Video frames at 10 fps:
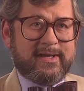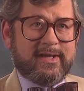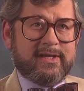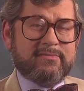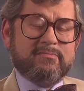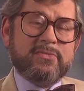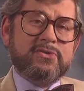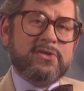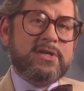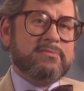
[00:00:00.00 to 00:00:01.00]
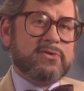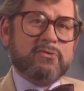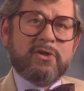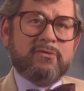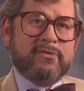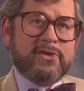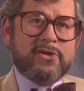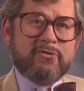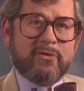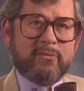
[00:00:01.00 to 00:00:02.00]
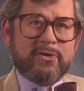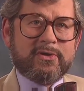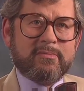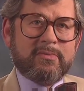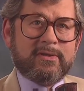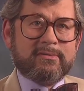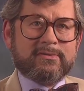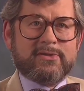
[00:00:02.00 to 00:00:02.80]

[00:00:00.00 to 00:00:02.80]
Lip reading: And museums all over Europe were compelled